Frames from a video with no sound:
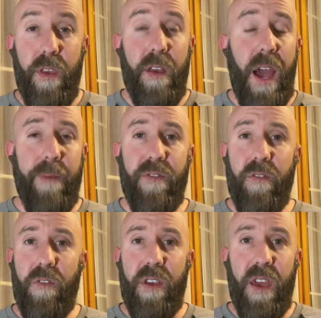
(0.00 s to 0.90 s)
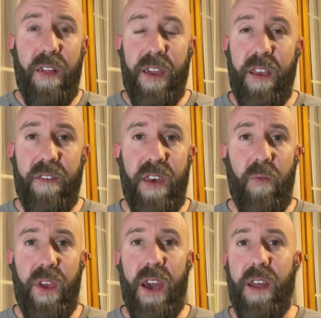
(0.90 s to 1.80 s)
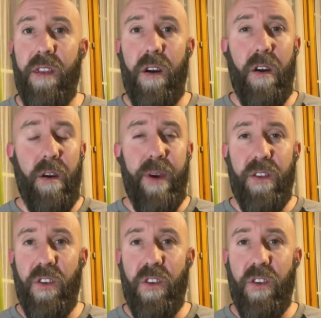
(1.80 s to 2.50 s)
Absolutely, yeah. Like I said, we had about